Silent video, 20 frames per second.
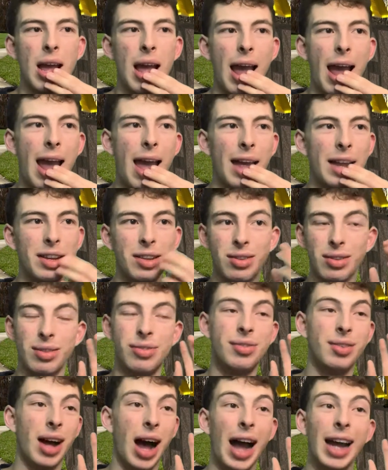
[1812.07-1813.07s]
And
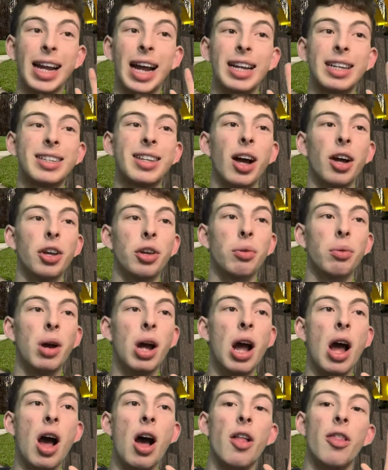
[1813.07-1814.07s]
I got to tell you,
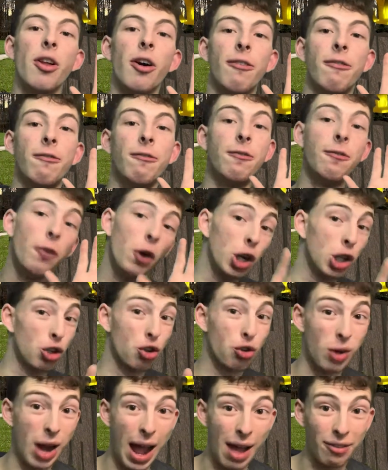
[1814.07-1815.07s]
the foot
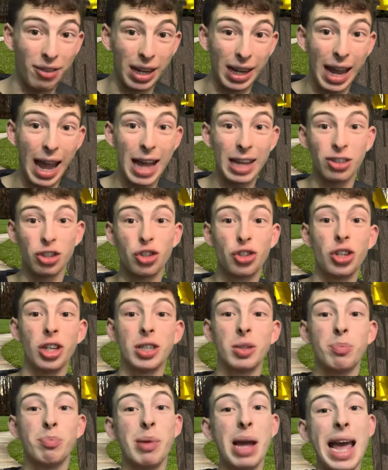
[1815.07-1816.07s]
traffic has
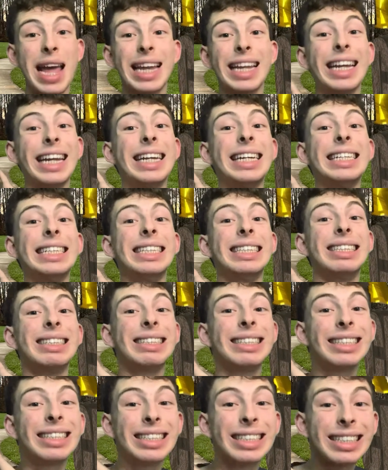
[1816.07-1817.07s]
just been
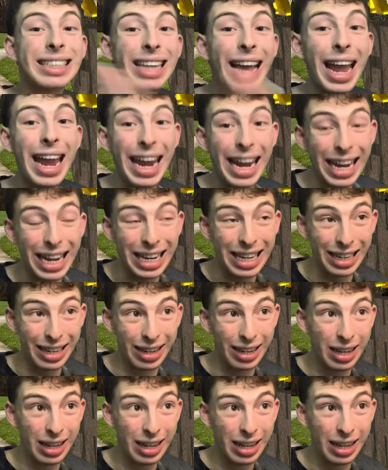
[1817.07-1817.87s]
insane.